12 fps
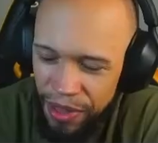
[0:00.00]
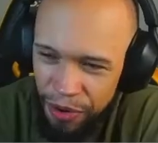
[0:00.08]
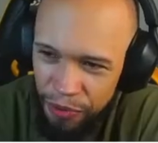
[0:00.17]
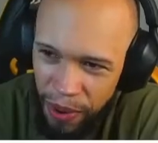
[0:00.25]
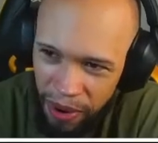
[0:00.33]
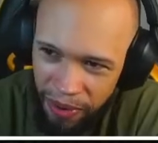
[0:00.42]

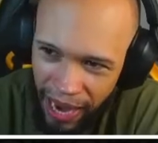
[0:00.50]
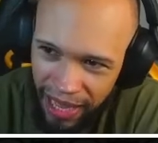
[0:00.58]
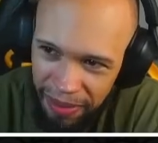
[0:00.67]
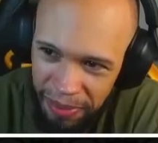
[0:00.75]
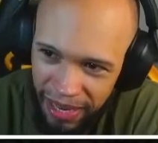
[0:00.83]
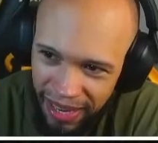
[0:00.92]
rare
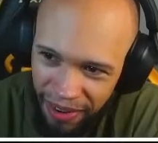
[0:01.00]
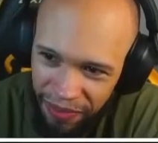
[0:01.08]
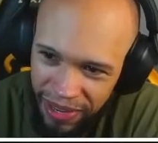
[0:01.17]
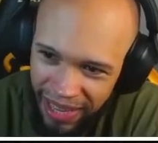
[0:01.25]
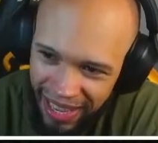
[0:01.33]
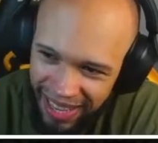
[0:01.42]
Gallantmon. I
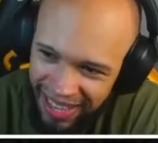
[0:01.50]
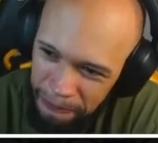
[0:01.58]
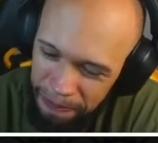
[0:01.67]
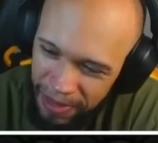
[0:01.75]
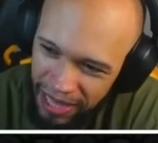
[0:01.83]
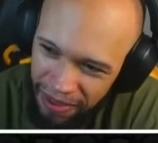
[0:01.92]
feel like
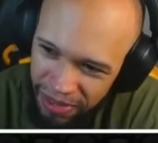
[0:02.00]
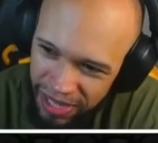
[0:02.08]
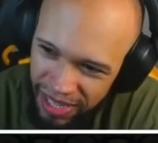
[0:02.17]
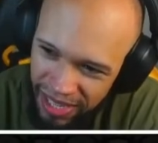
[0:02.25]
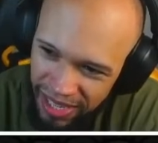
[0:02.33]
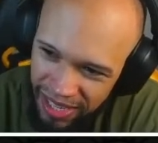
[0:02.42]
the level
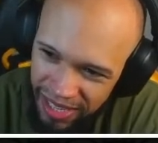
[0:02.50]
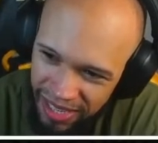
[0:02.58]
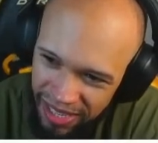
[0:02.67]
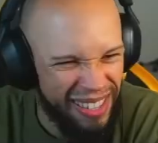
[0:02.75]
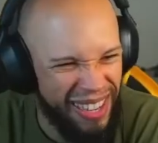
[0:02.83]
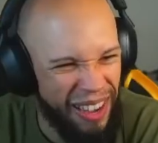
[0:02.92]

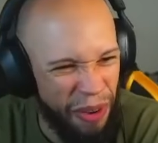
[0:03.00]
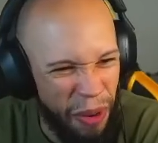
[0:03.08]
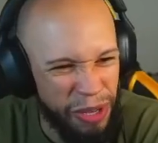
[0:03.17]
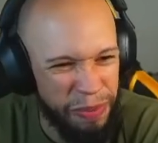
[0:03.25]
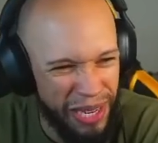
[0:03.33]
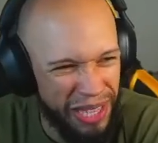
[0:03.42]
6s have
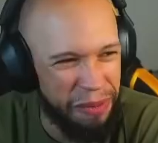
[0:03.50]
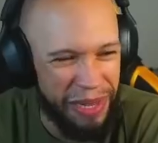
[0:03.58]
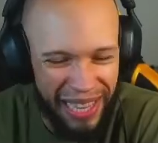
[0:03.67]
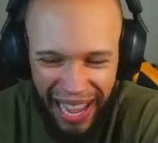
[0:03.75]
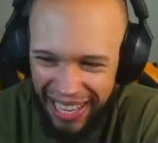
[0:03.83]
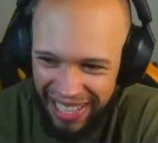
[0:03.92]
always been a little bit
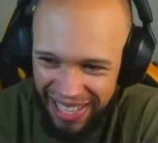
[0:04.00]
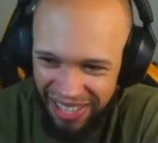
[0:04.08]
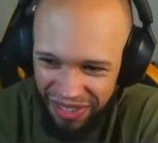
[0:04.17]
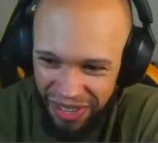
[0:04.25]
lackluster.